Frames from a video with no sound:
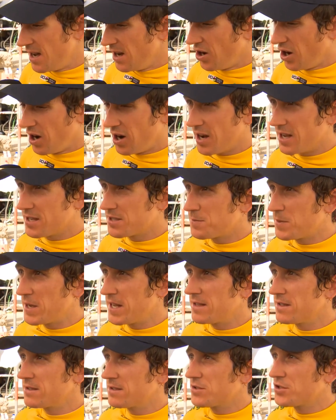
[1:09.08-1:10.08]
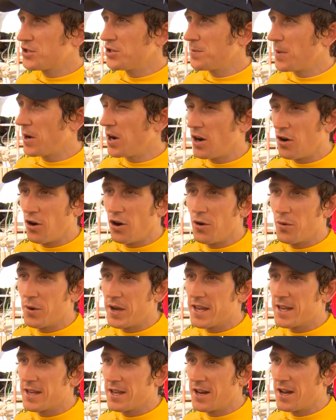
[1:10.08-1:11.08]
Oh, it's been super hot all
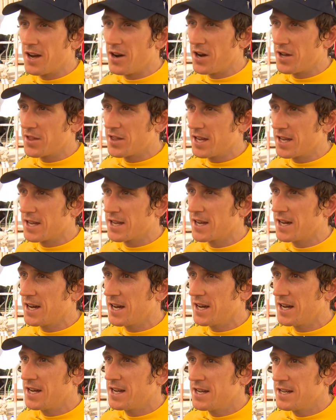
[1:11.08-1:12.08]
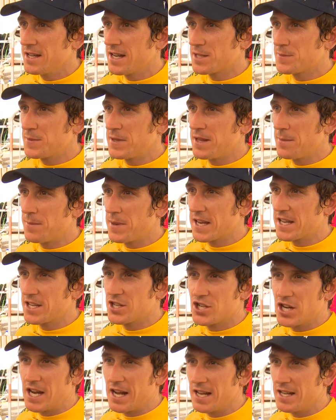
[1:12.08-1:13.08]
week. You know, I think uh, that's been the
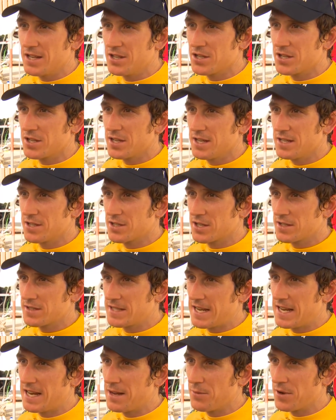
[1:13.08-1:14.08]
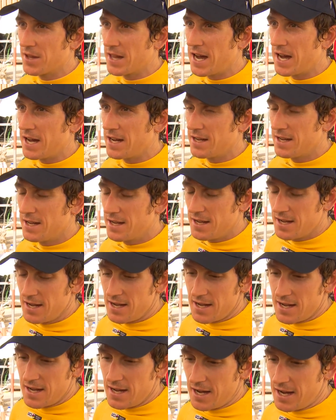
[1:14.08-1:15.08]
biggest challenge is dealing with that.
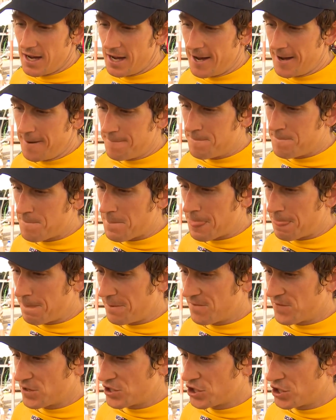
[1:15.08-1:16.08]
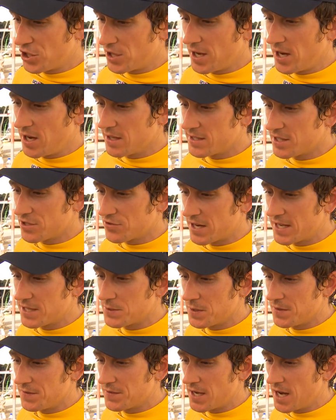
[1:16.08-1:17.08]
Um, and for sure, the hardest
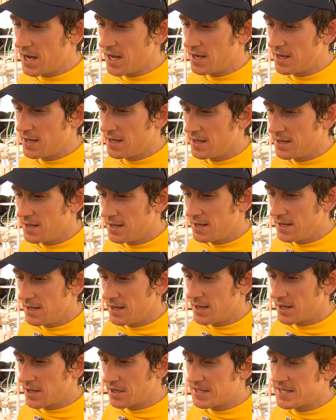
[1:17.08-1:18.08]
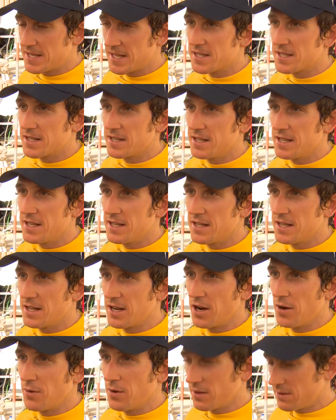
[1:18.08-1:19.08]
race we've done consistently. You
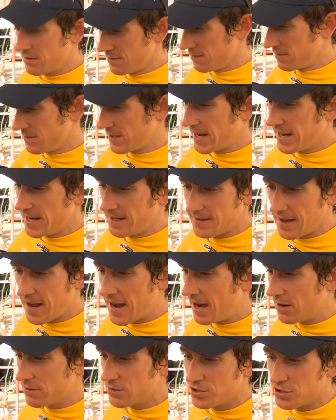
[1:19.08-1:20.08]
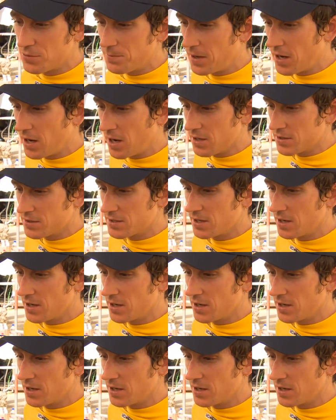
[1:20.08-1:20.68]
know, with day in day out, super hot.